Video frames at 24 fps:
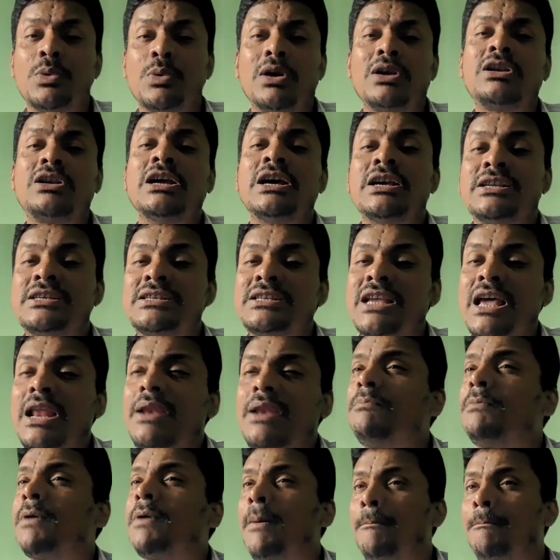what?
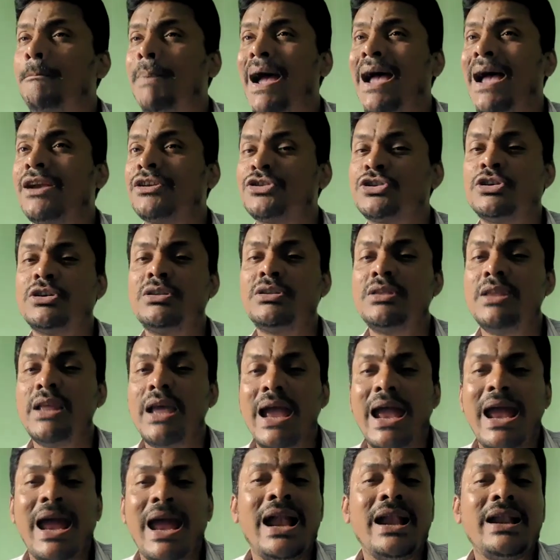Self-compassion
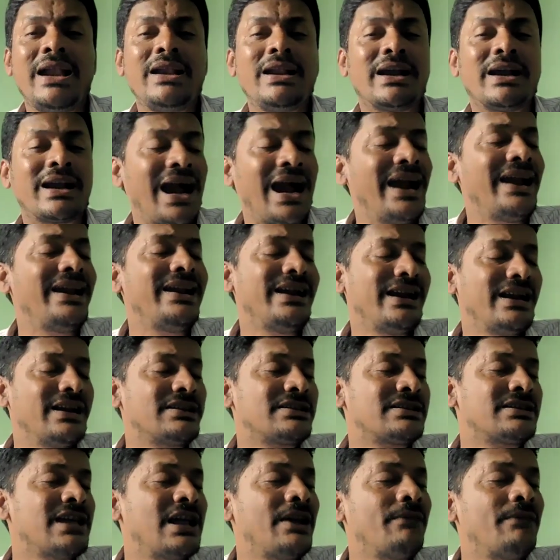and
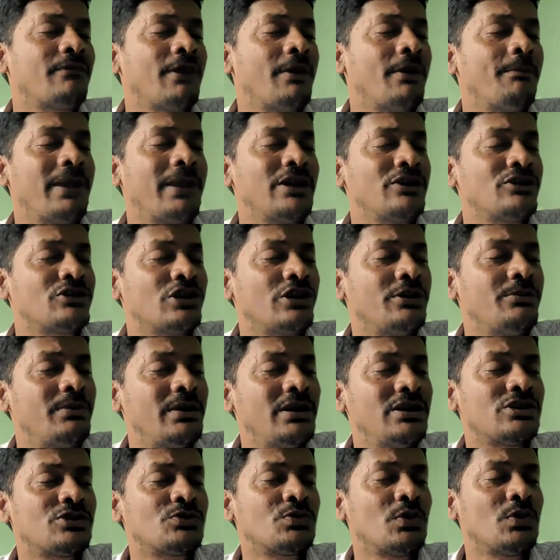kindness. Self-compassion
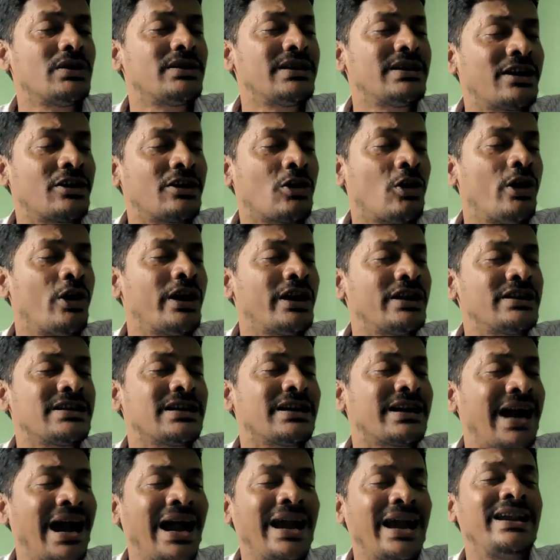means what? That called the
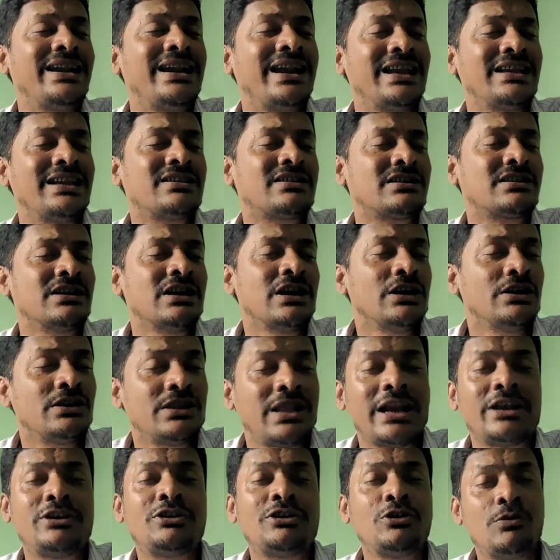kindness
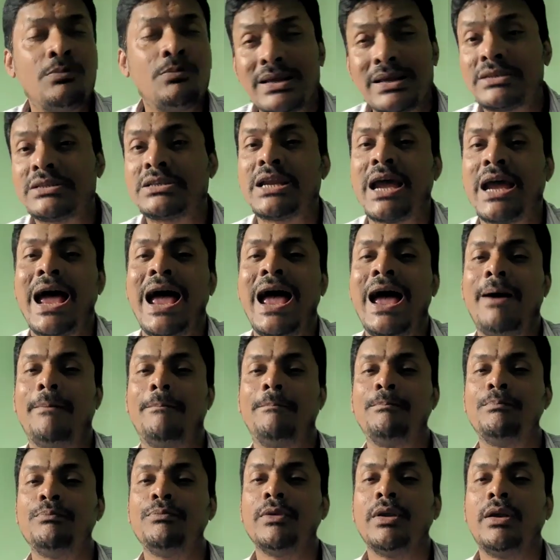that you must have,
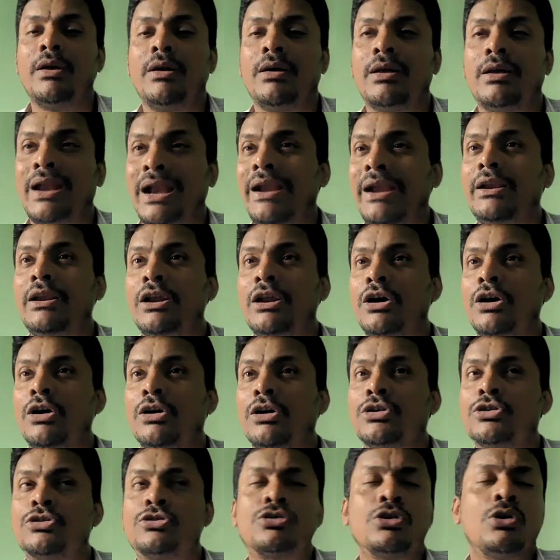right?
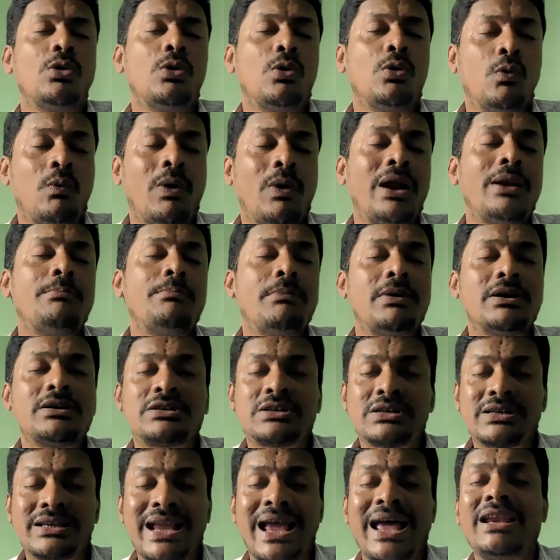So one
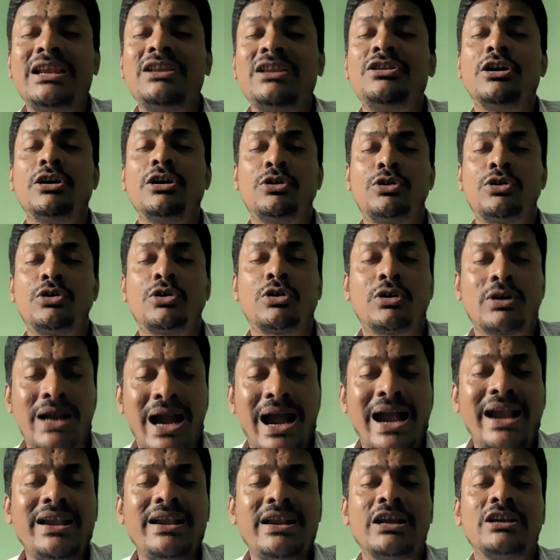must carry the
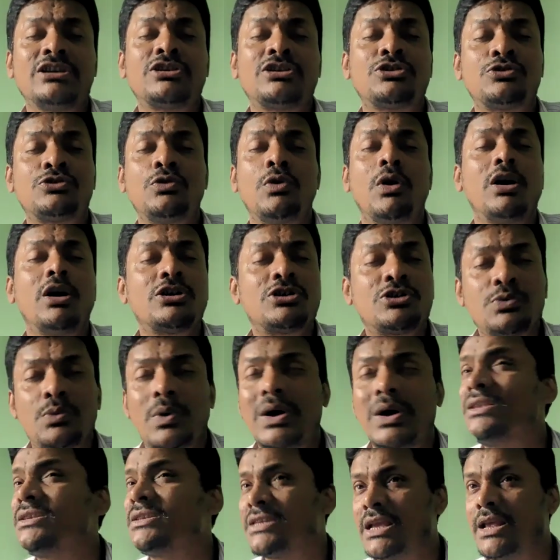kindness towards
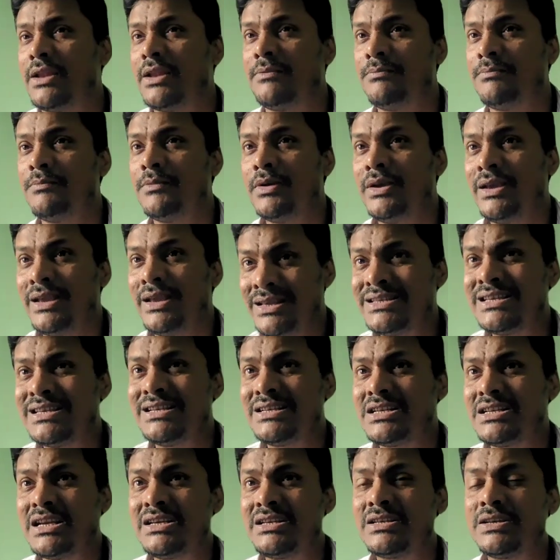oneself,
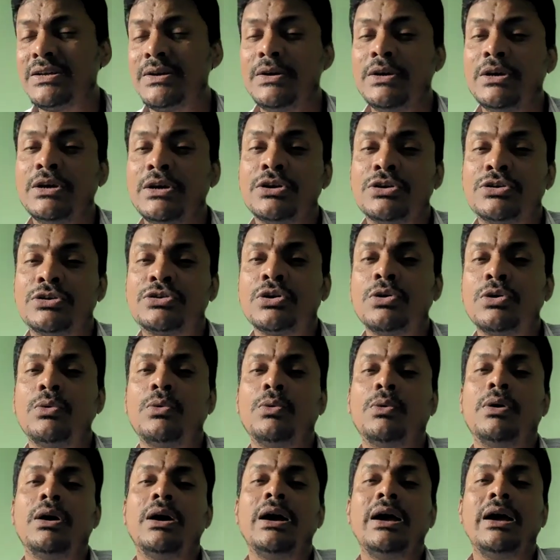isn't it?
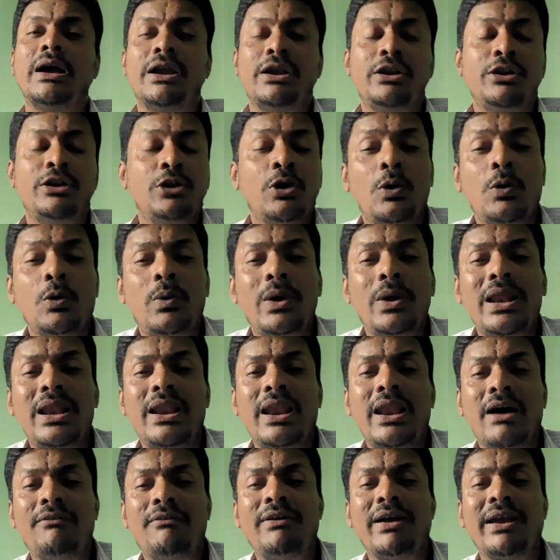So you will
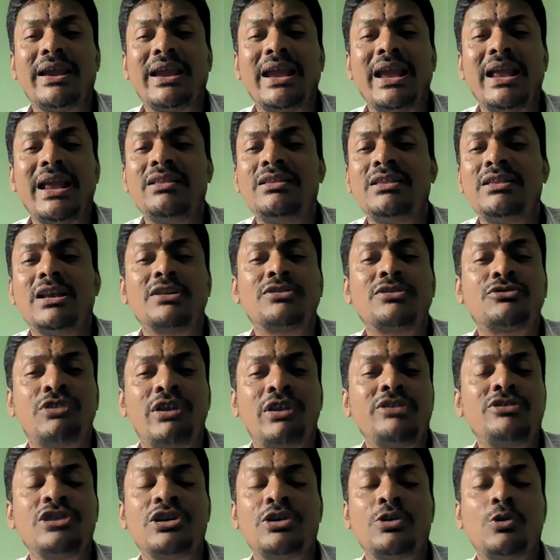love again the
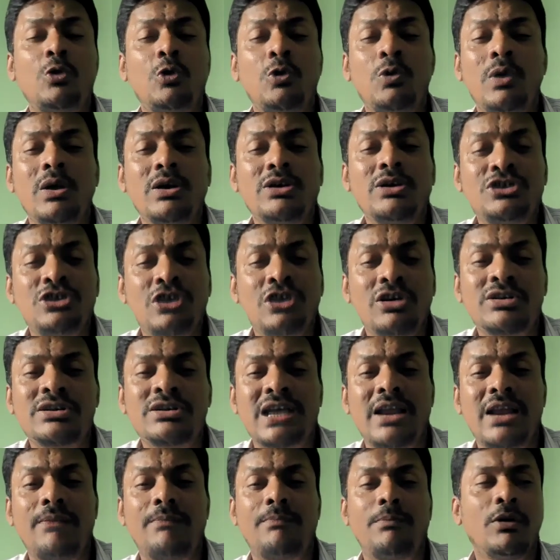stranger who was
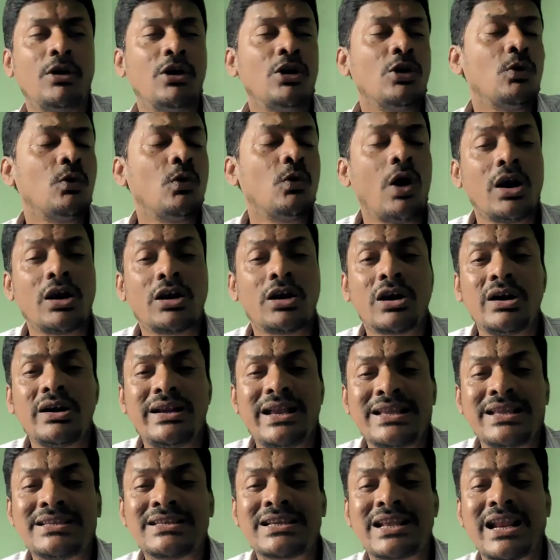yourself. Walcott
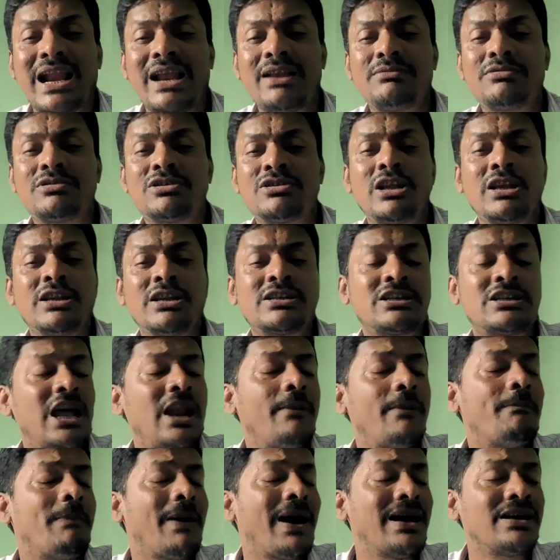describes the
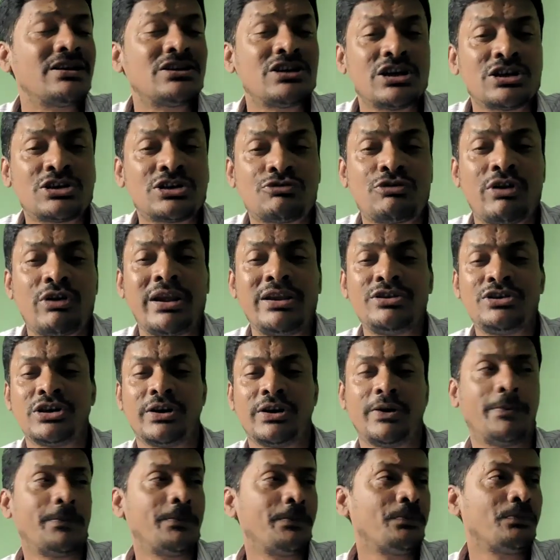self as a stranger.
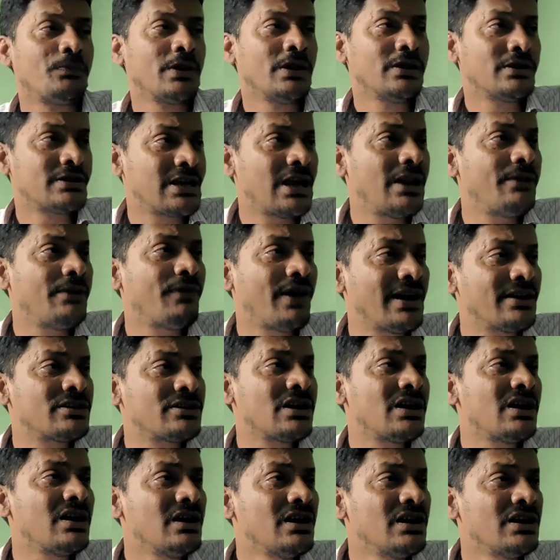Self as
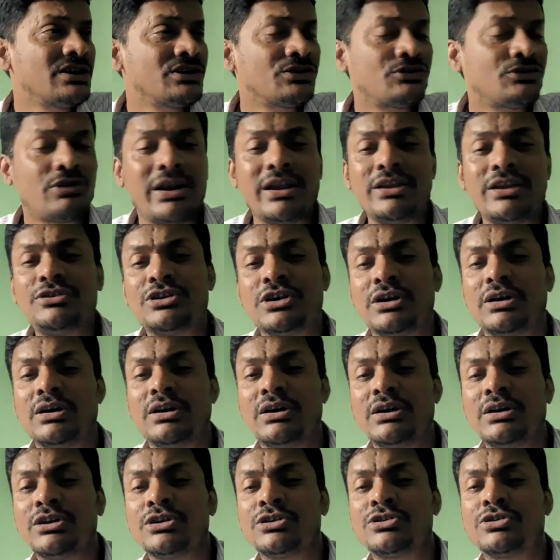a stranger.
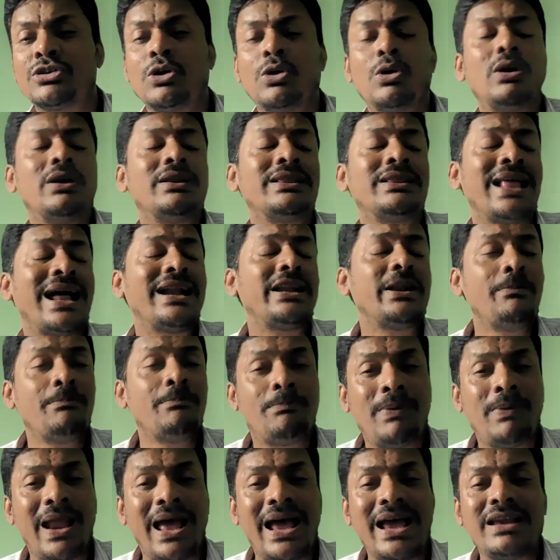So that
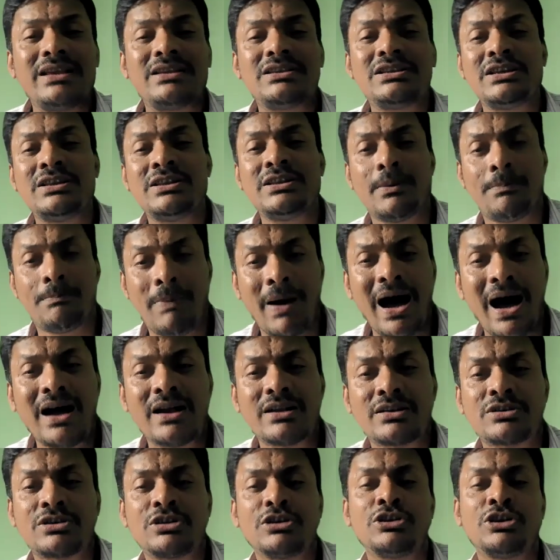implies in the
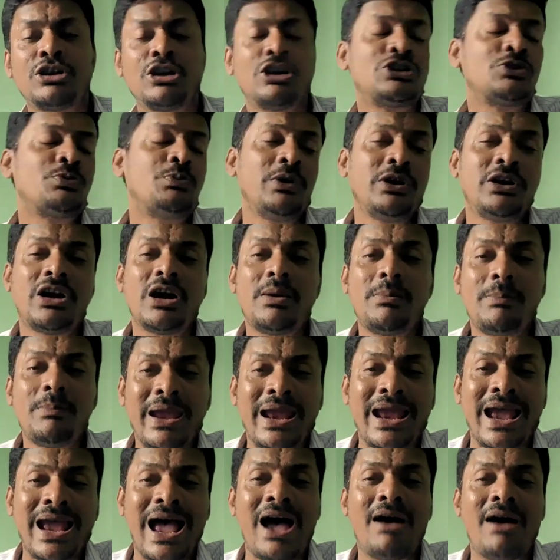past the speaker
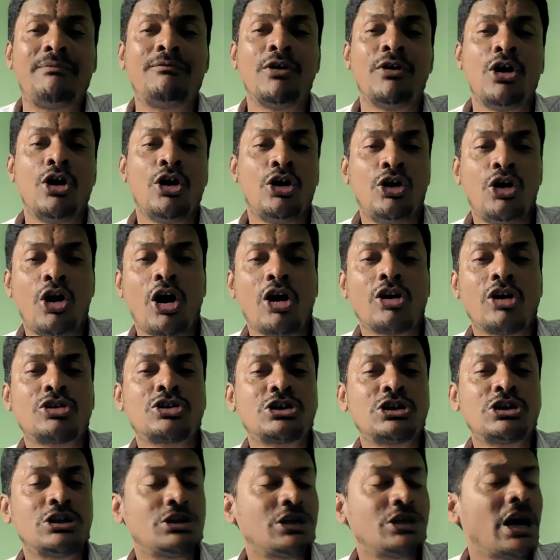may have
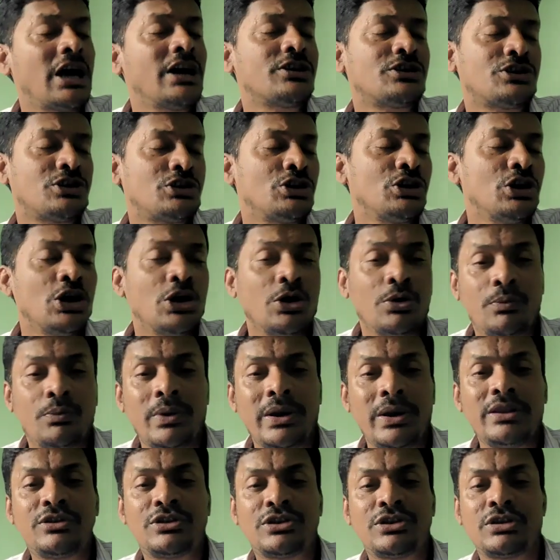lost touch
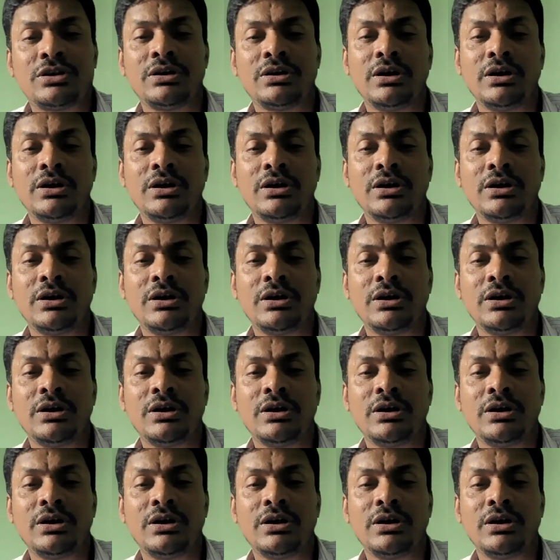with